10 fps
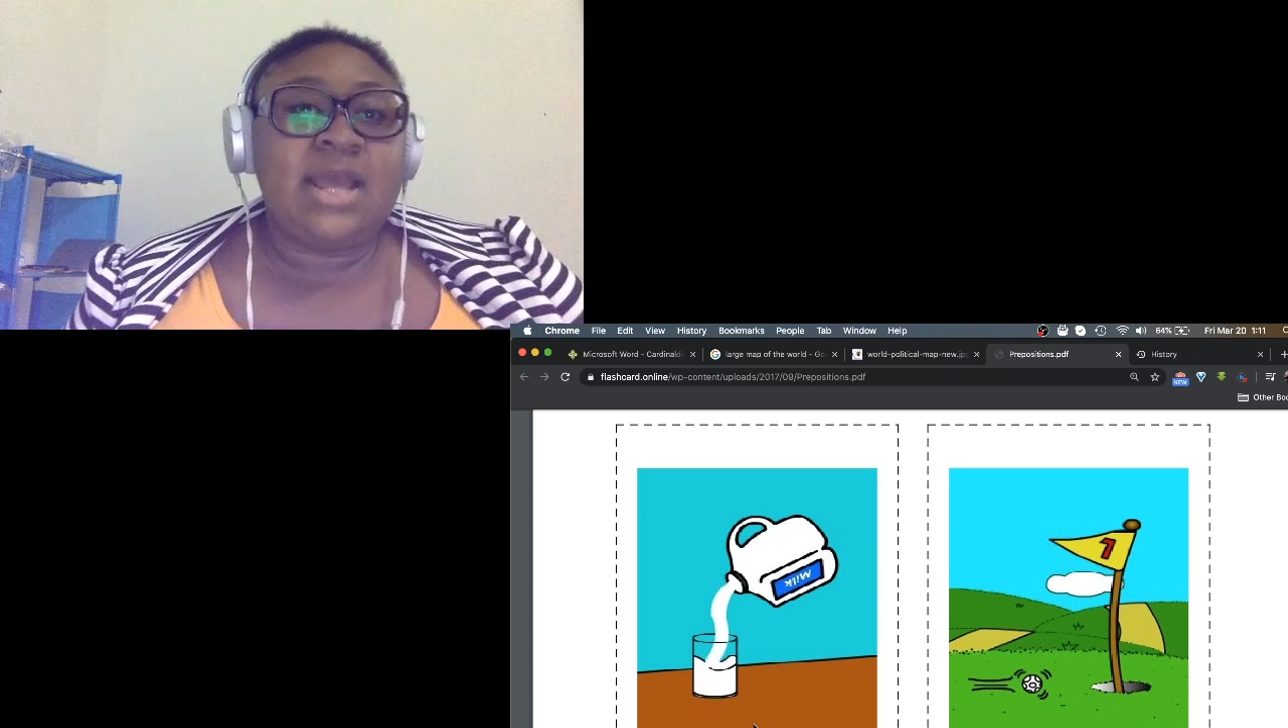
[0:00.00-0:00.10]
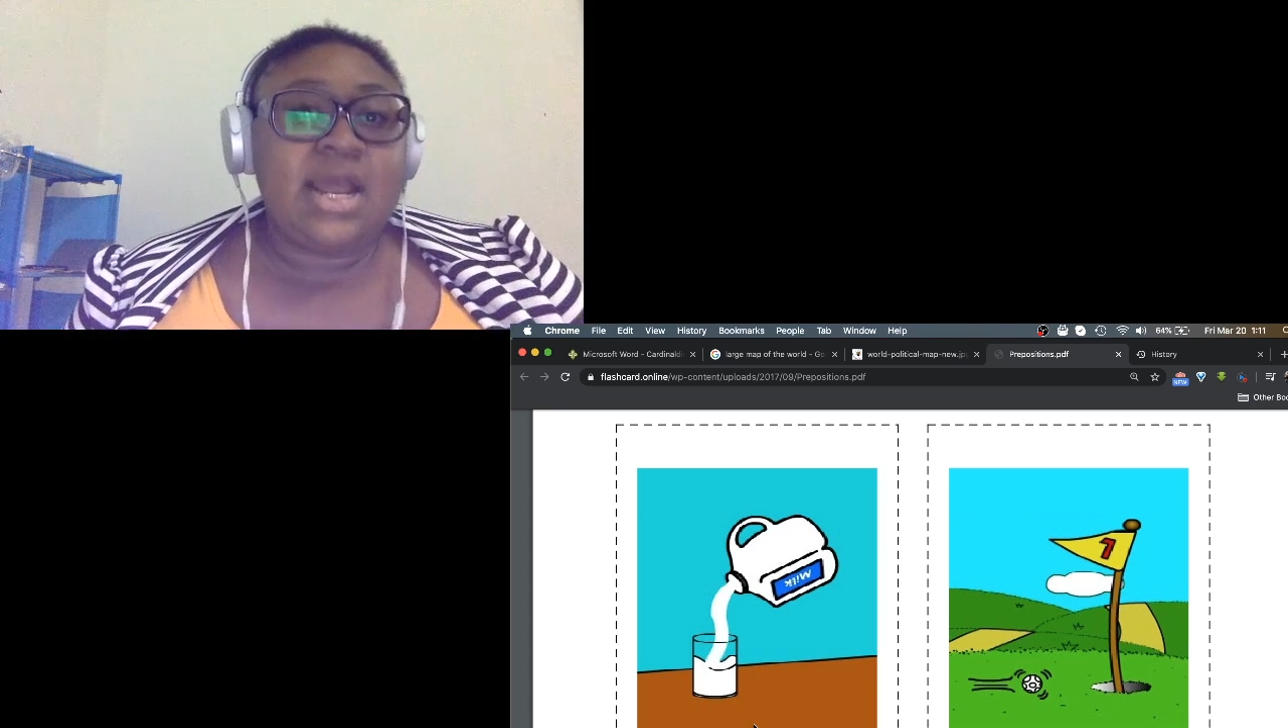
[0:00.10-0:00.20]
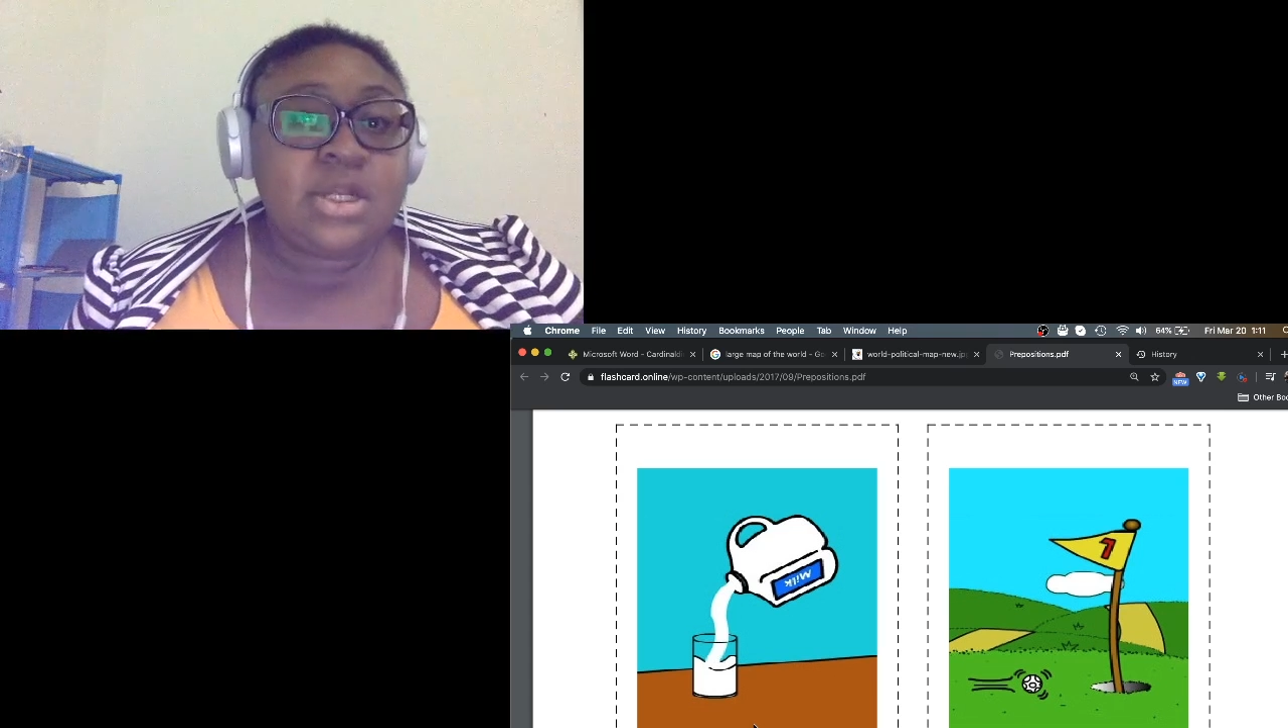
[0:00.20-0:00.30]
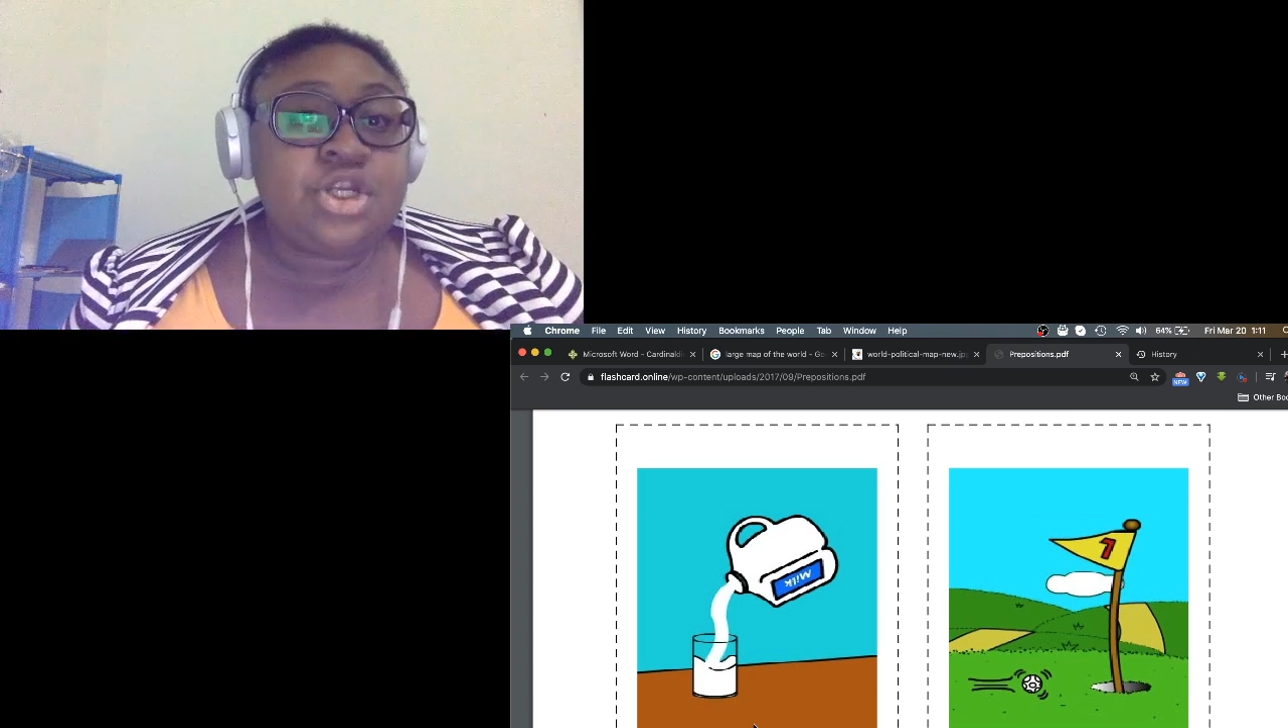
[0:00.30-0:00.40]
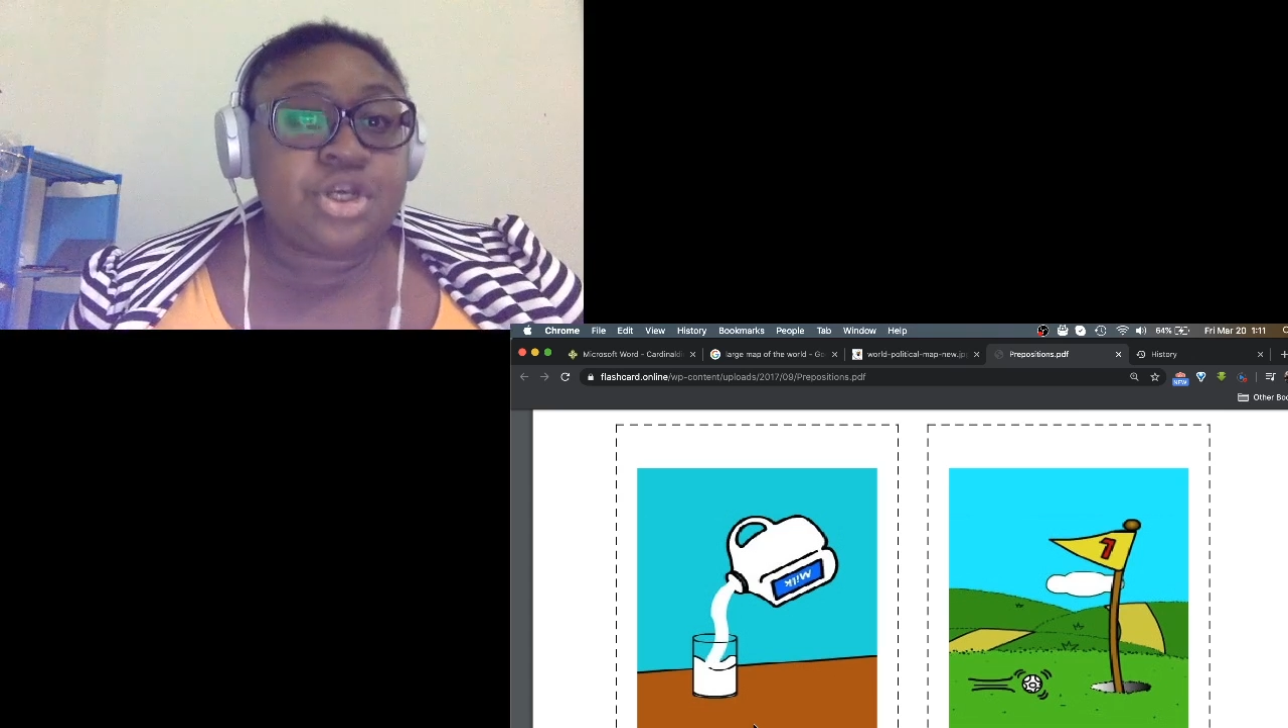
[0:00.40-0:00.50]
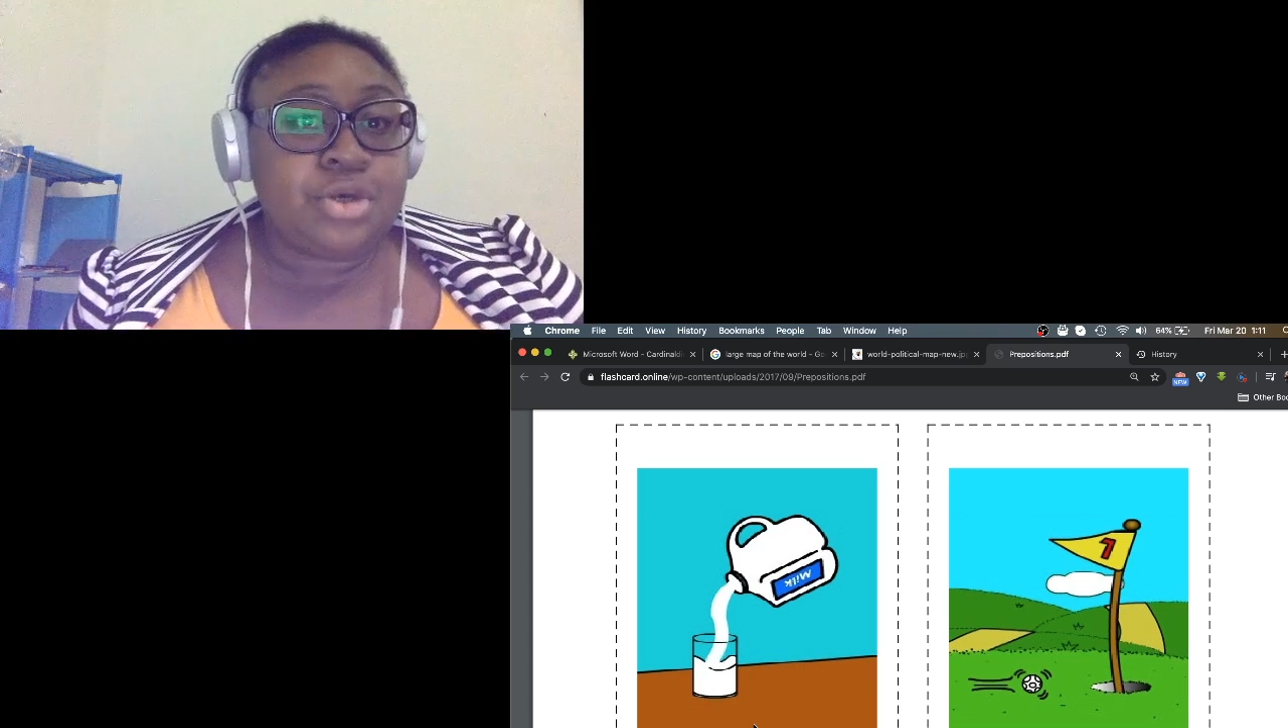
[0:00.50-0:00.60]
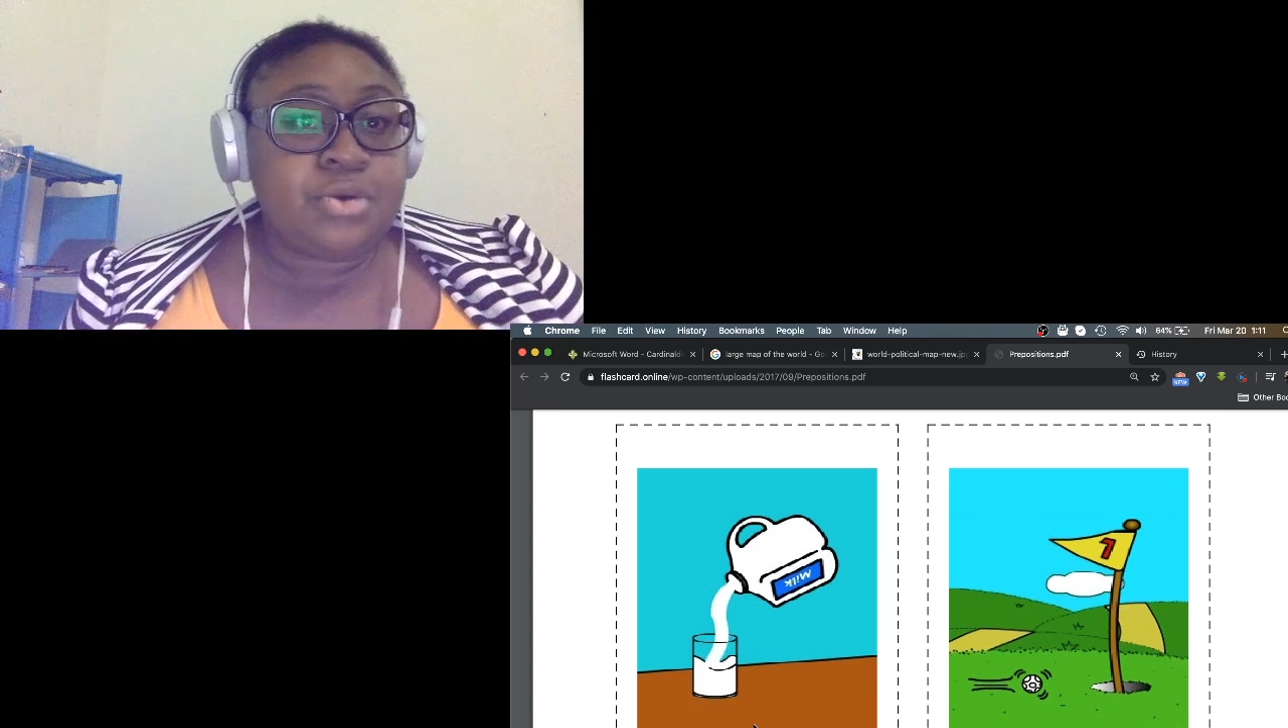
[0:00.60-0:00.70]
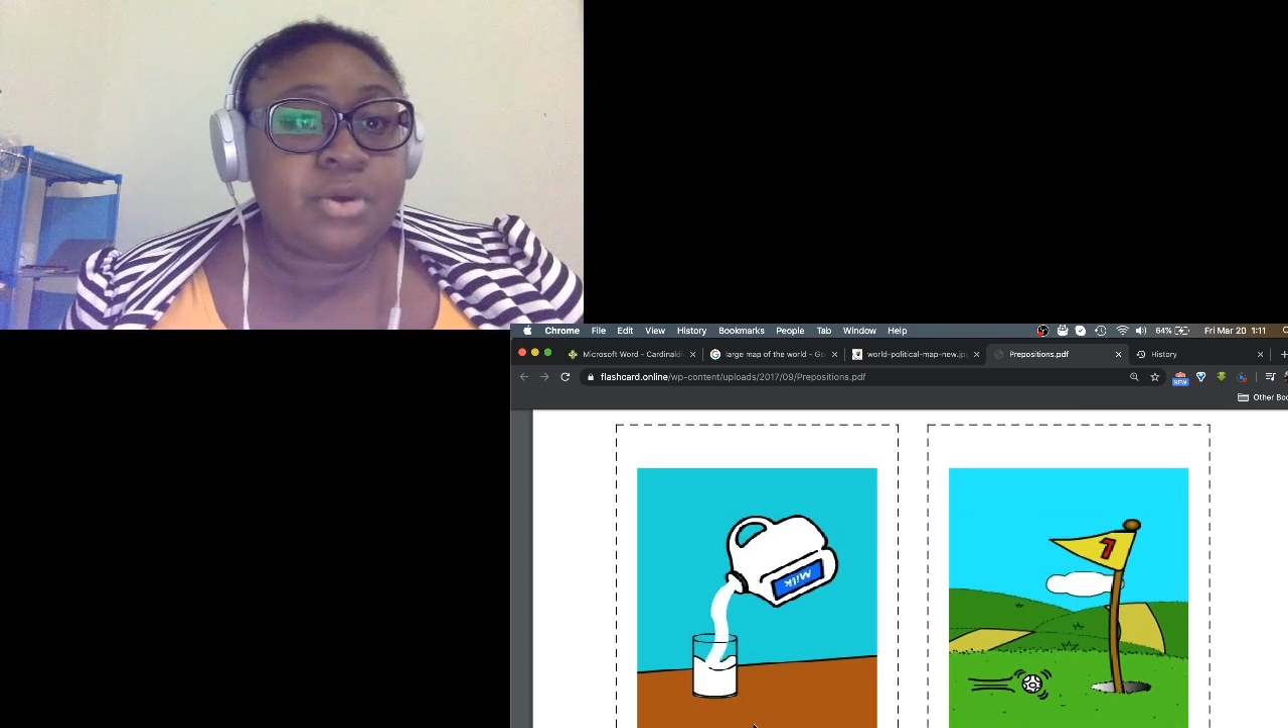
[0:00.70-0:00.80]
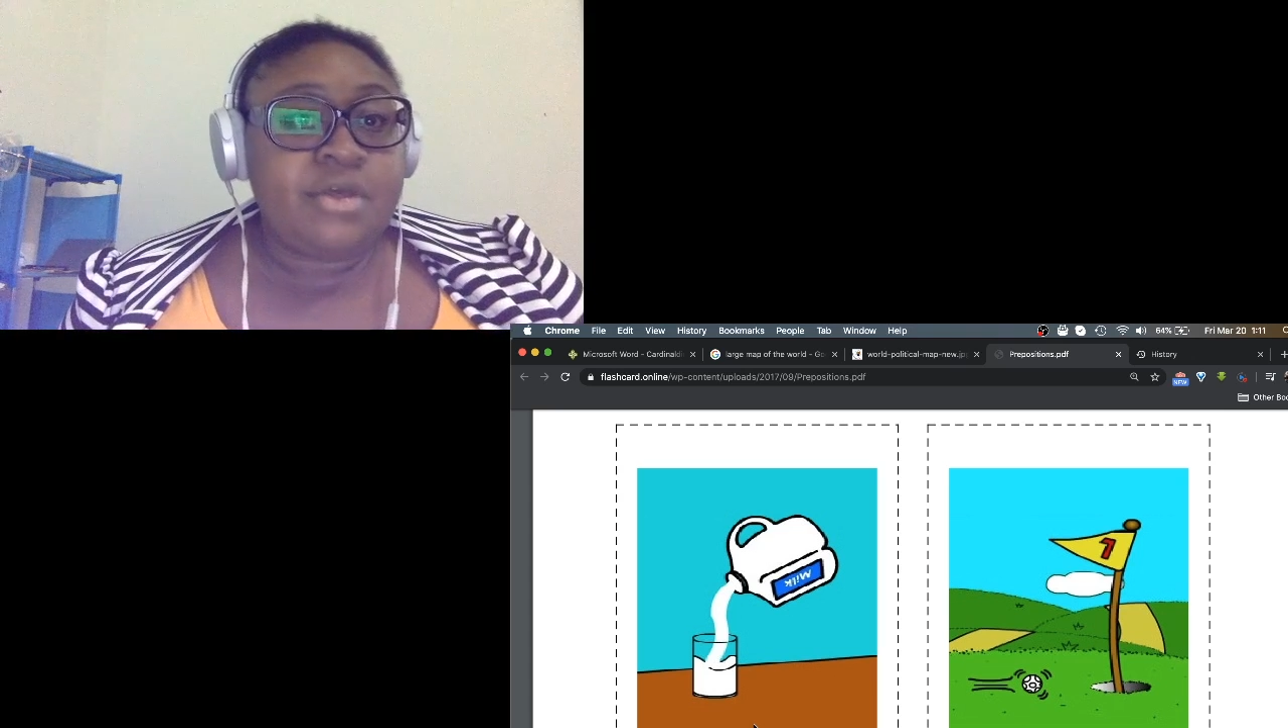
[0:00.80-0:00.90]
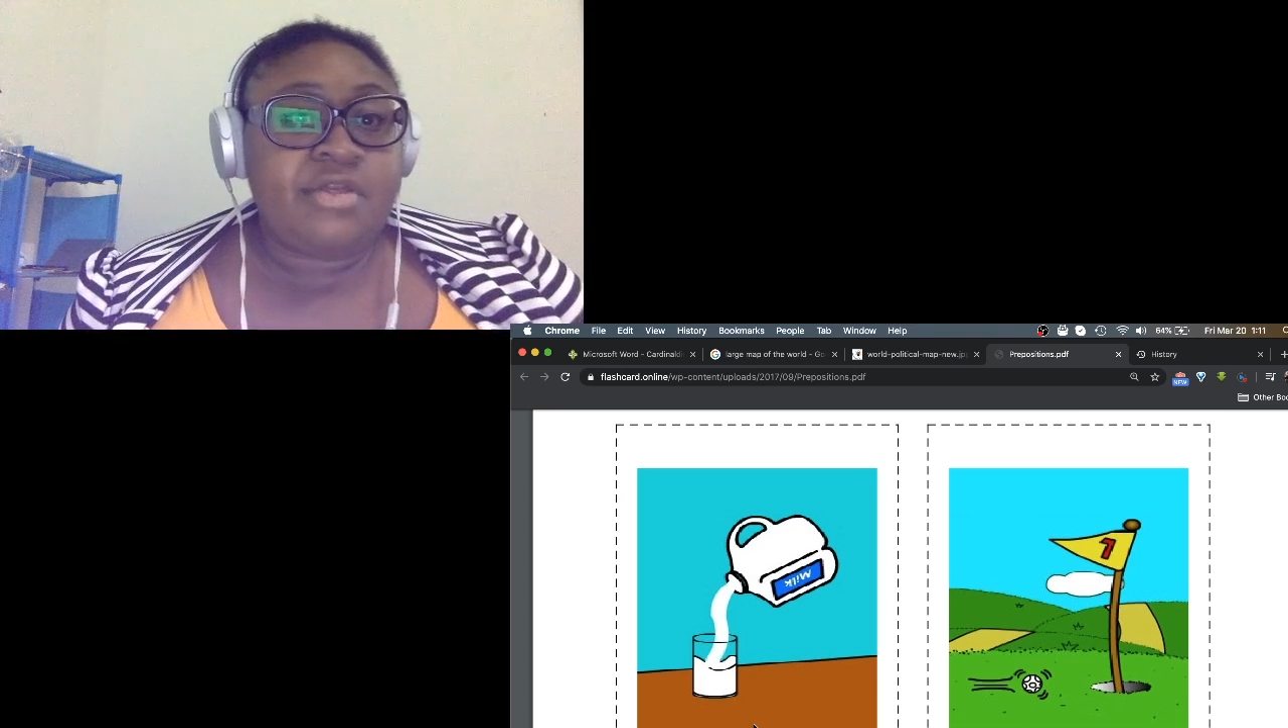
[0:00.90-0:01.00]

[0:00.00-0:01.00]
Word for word: into